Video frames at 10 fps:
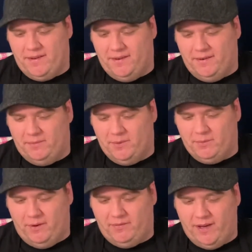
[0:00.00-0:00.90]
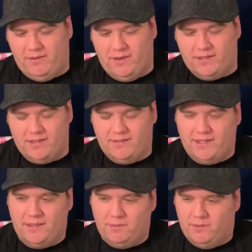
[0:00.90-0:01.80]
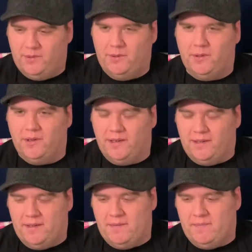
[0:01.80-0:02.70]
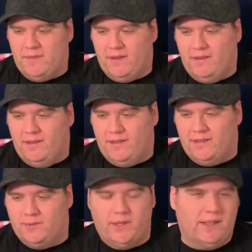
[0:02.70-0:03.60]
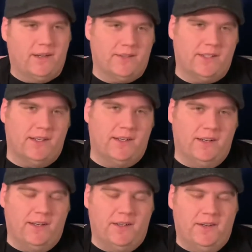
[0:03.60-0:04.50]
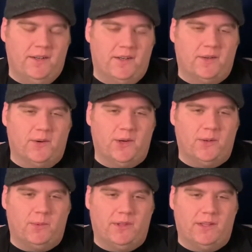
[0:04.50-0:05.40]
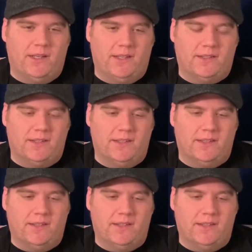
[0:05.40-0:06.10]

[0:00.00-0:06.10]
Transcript: um, one of my favorites, I've said it before, it's really cause I grew up with it is uh,